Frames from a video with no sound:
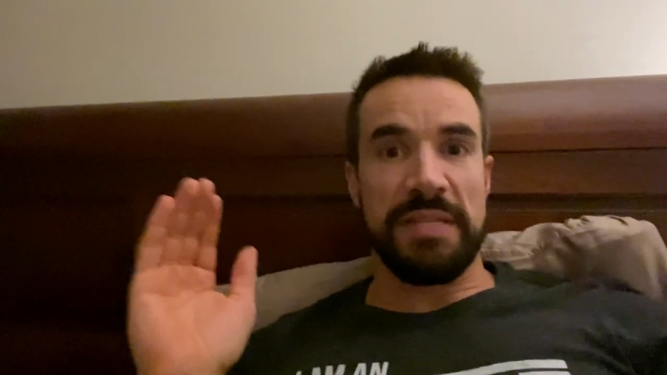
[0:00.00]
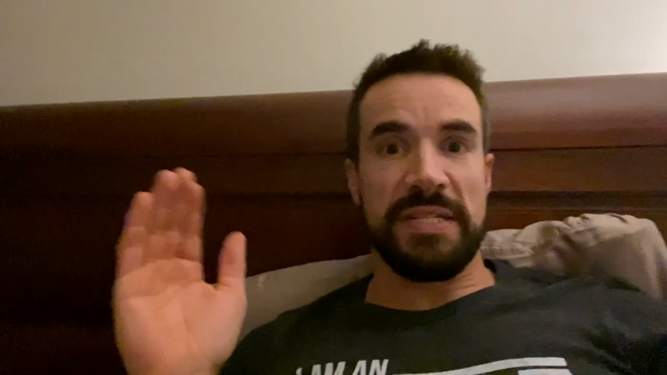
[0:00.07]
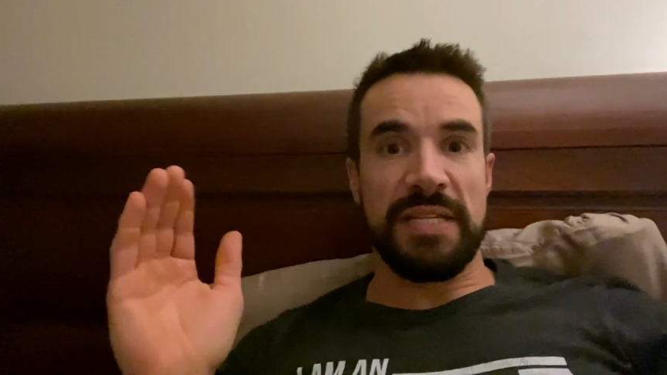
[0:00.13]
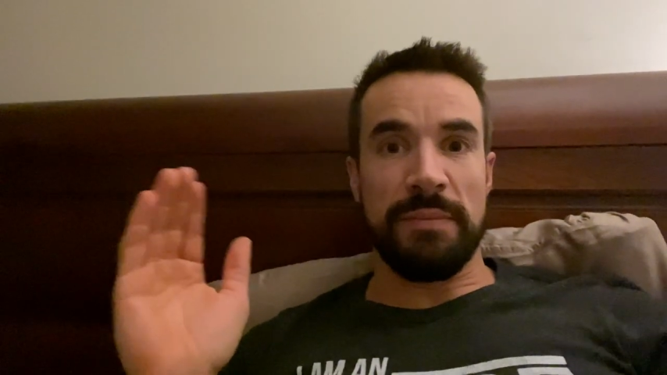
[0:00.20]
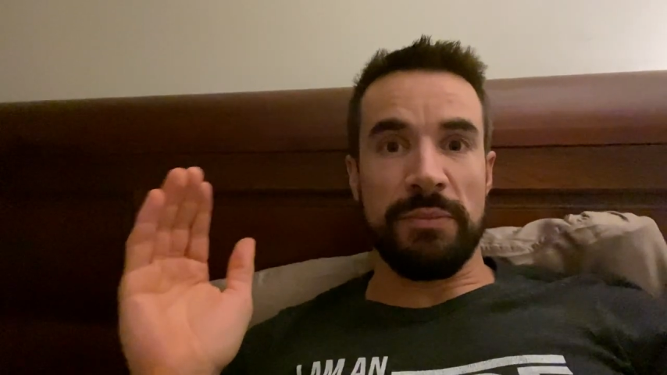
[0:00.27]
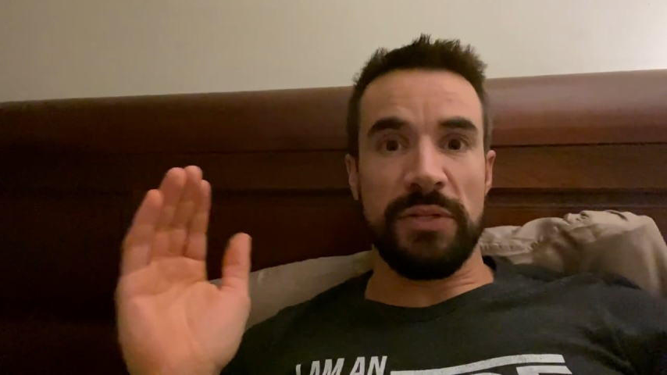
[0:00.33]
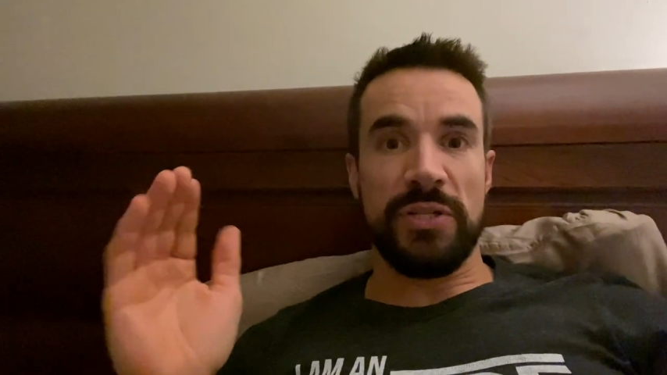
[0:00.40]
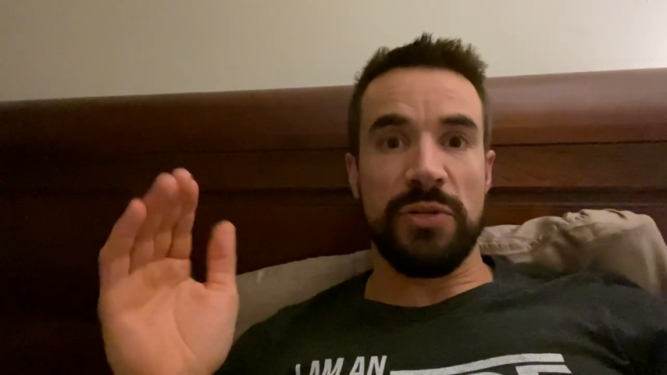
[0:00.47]

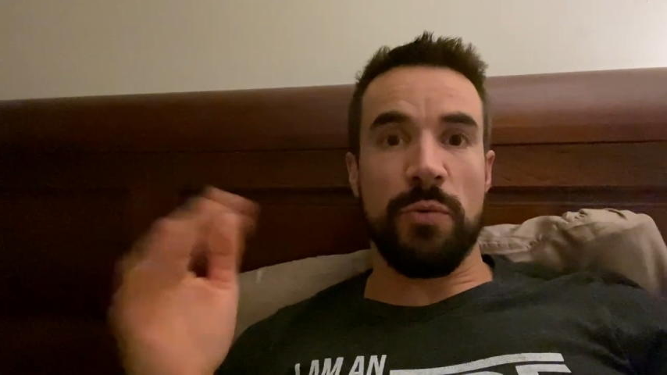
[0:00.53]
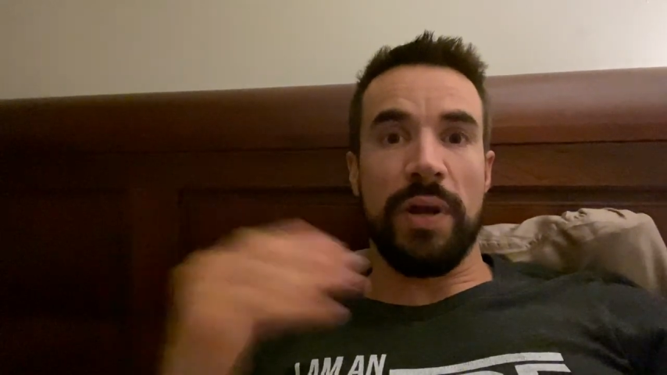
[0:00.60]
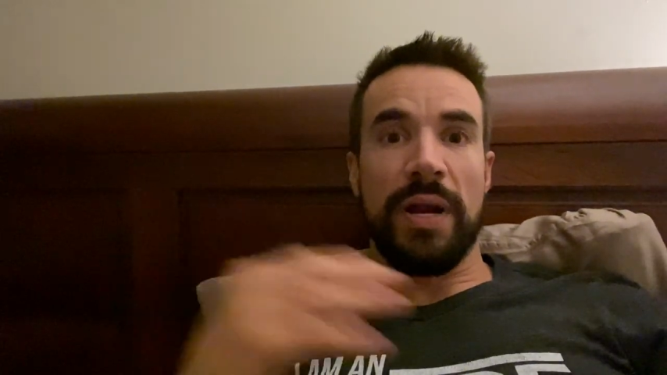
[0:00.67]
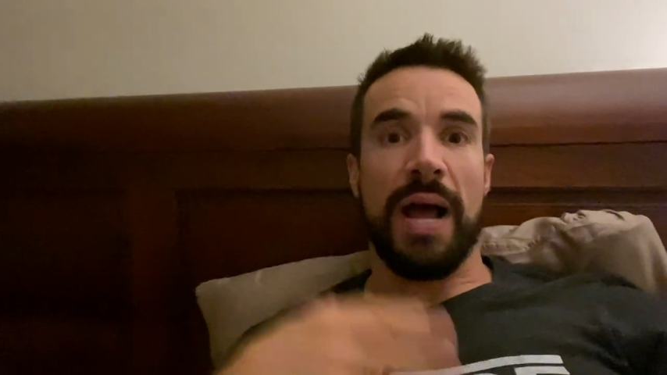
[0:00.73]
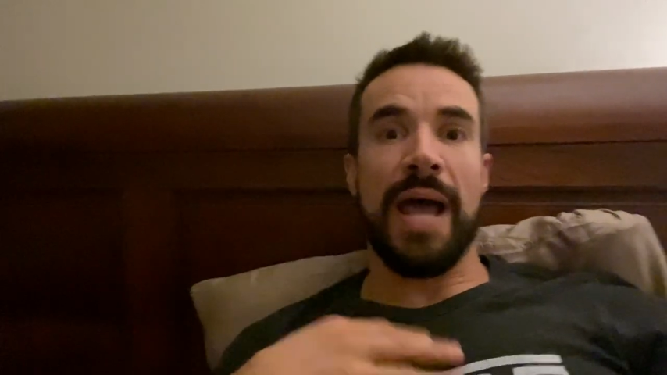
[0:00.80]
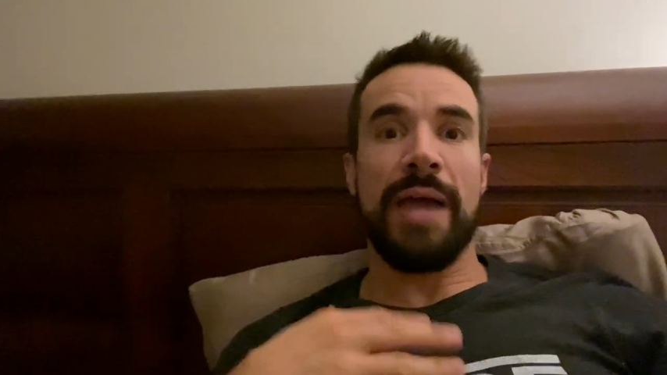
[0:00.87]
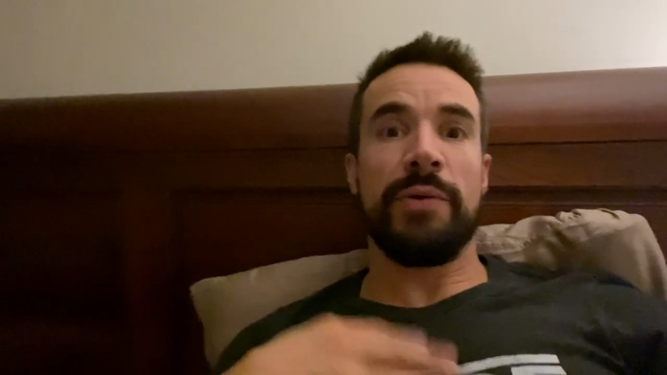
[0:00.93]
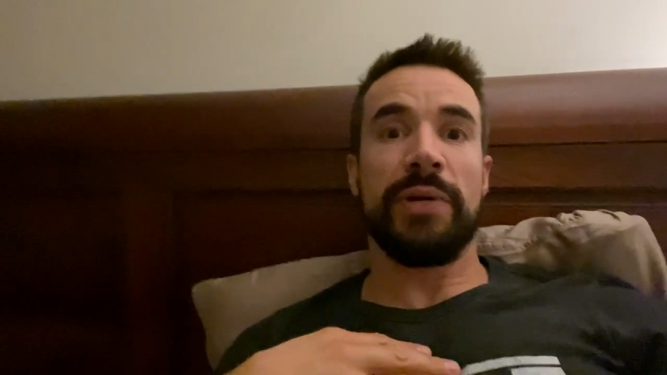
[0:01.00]
similar to what
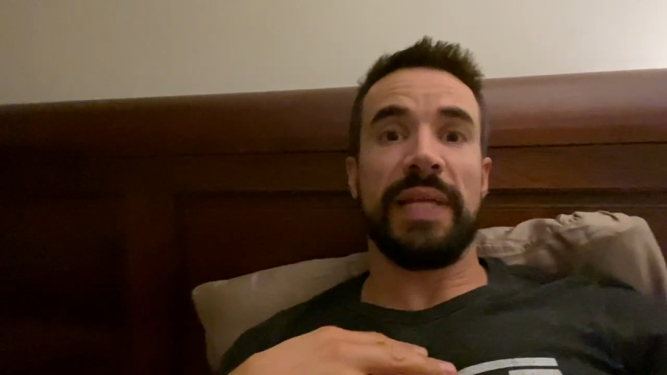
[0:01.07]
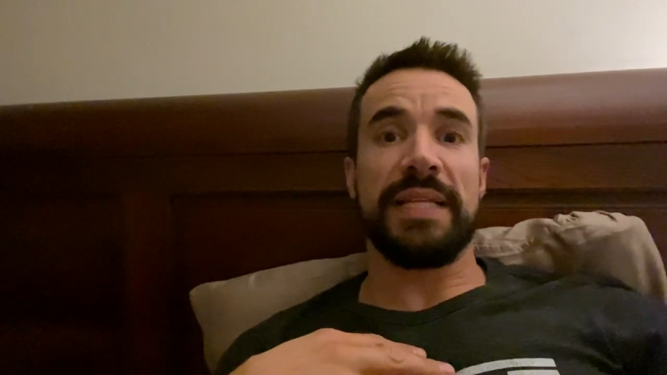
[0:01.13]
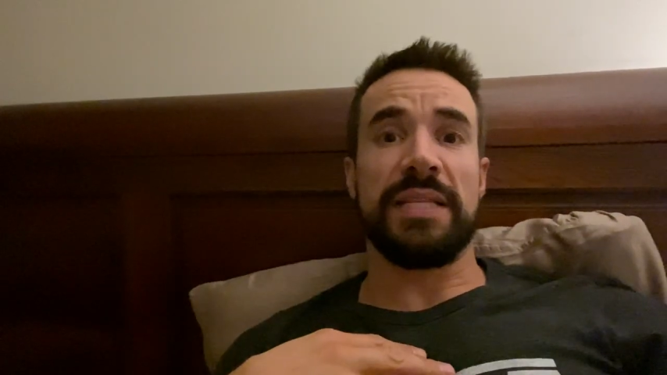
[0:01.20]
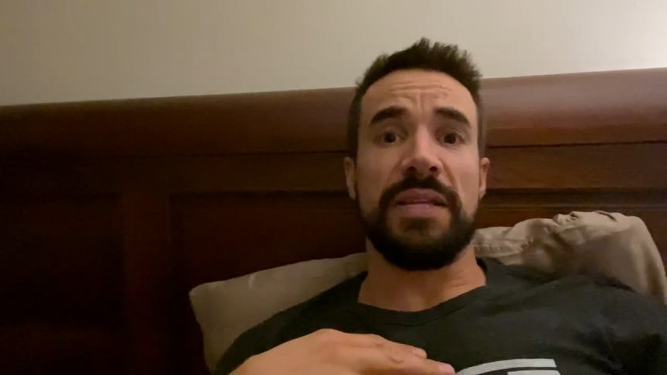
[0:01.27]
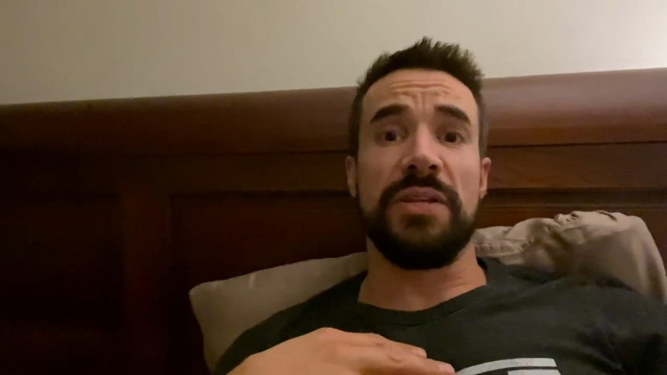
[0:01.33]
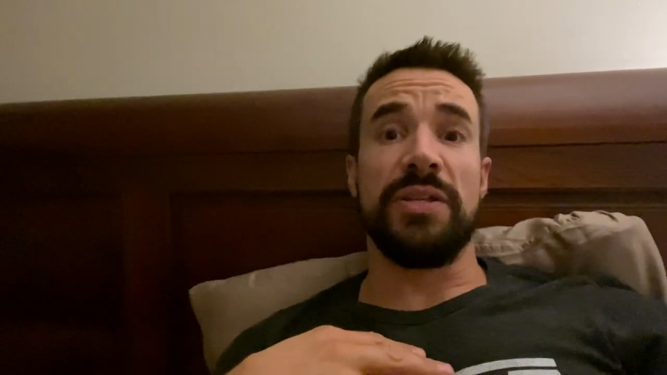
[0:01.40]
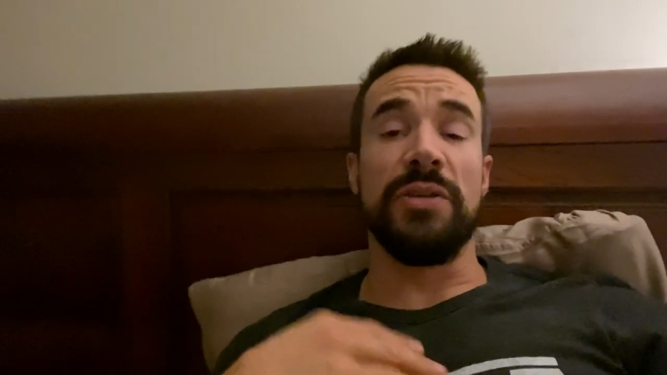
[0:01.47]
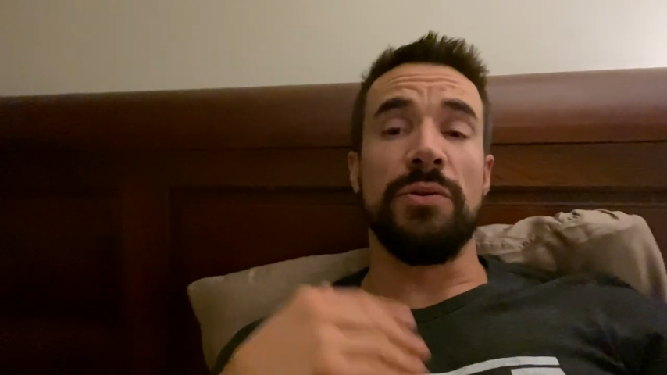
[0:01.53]
I would like
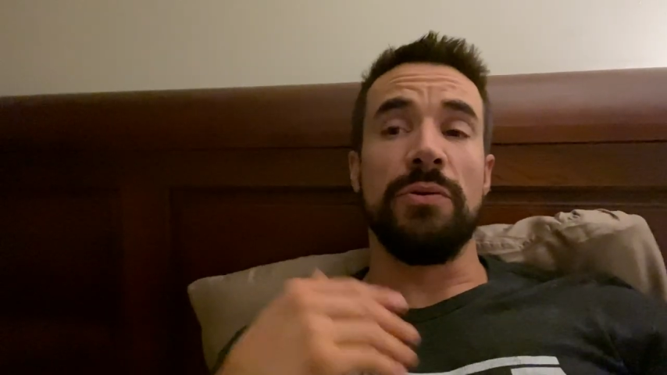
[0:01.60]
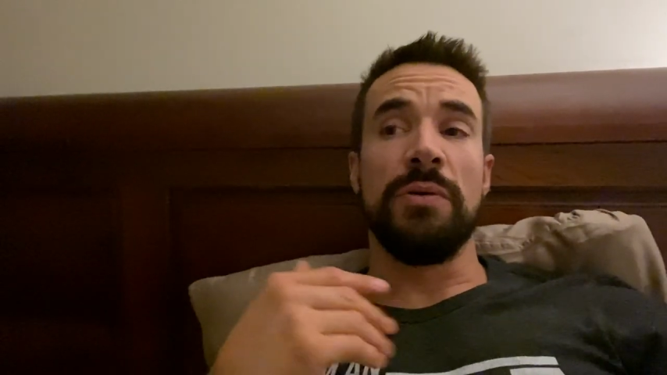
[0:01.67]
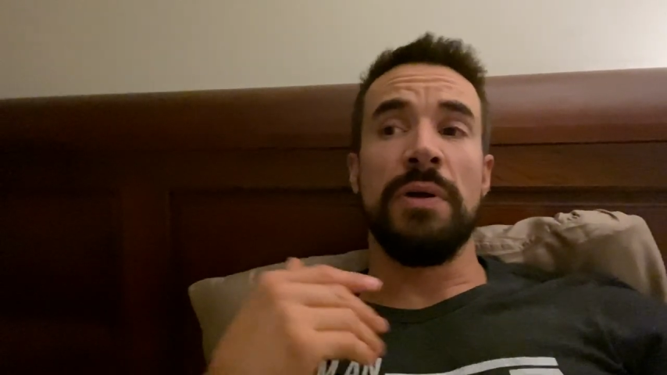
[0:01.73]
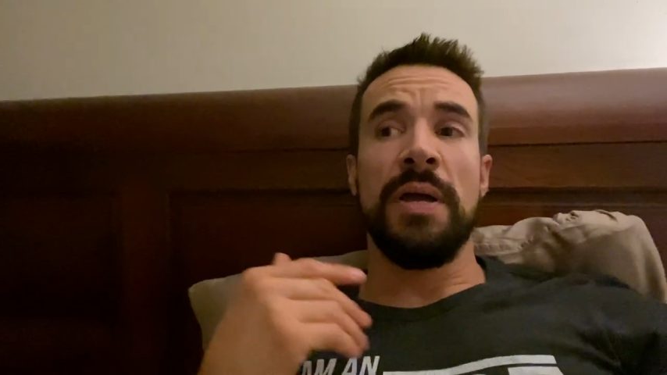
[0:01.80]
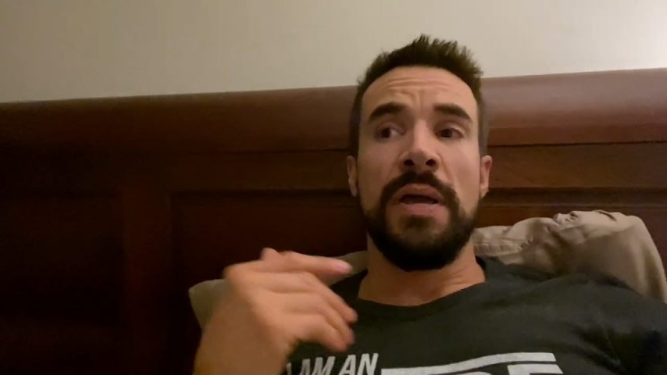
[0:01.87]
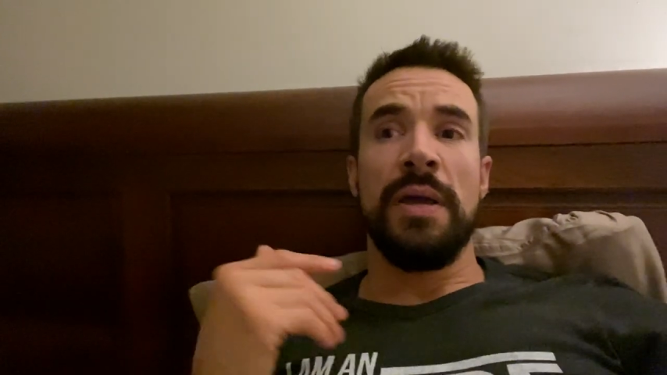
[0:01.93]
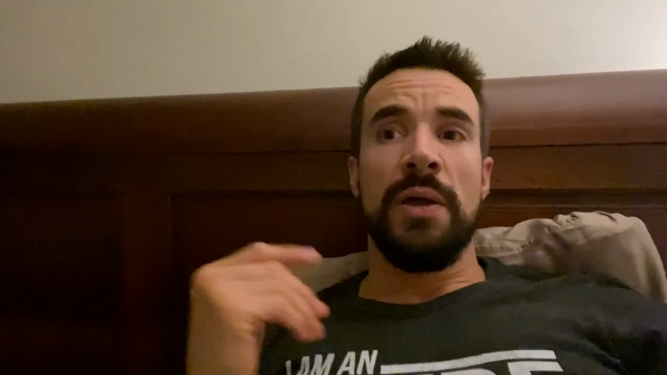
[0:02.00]
to do,